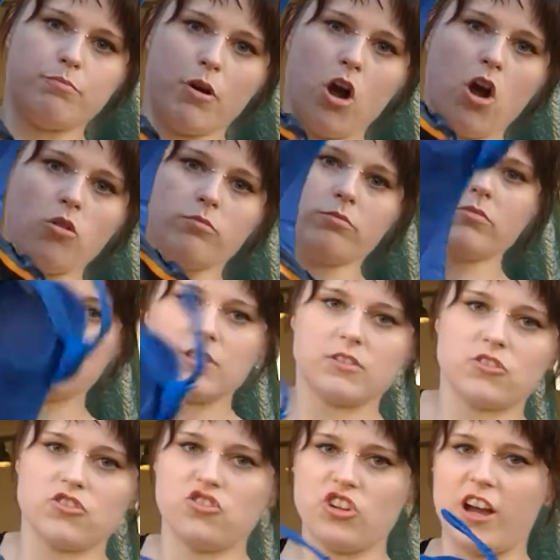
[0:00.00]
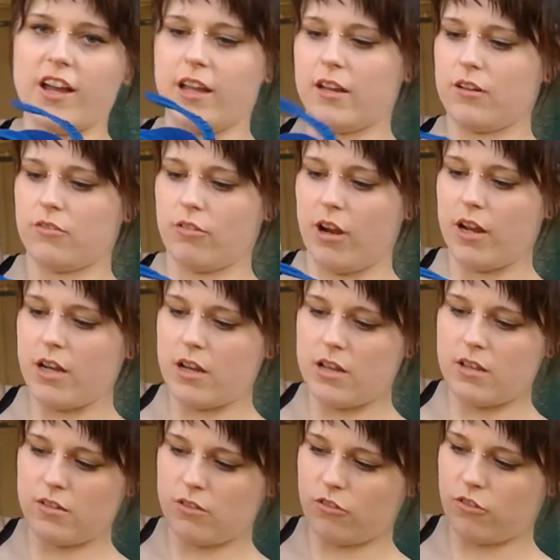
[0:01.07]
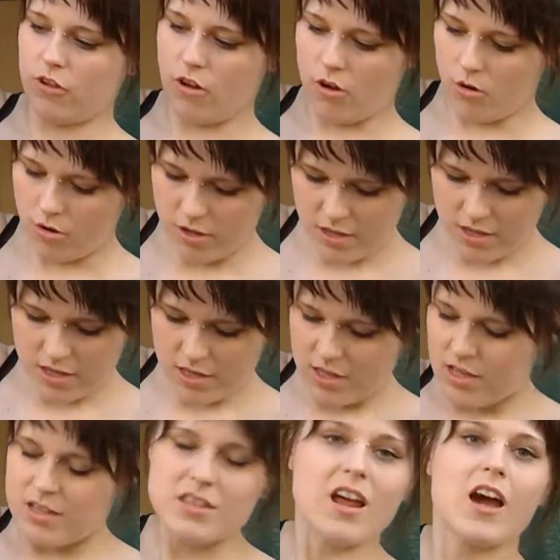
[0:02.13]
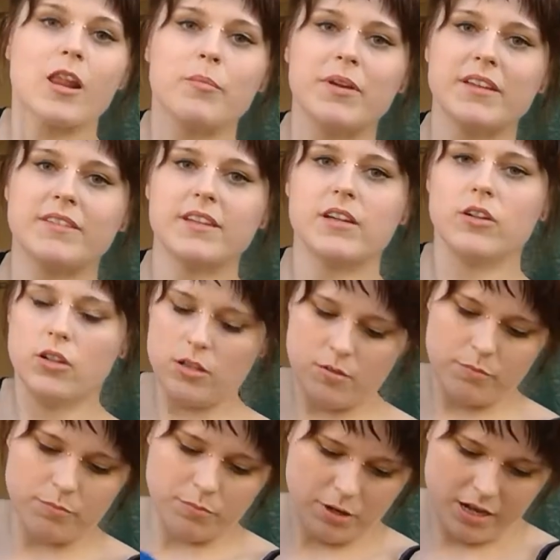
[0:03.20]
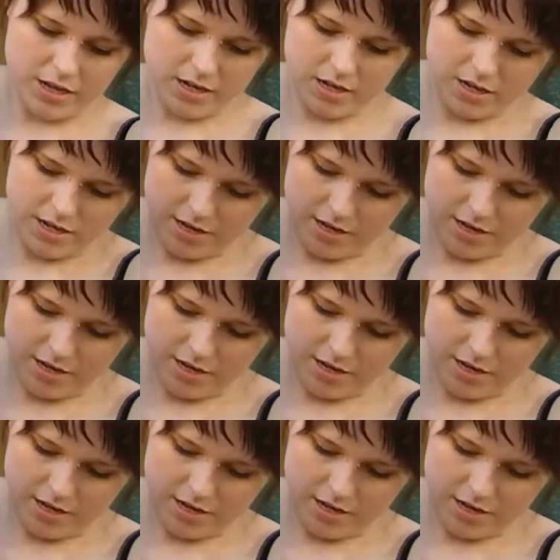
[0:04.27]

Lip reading: boom, it's giant, right? So, not a big deal, but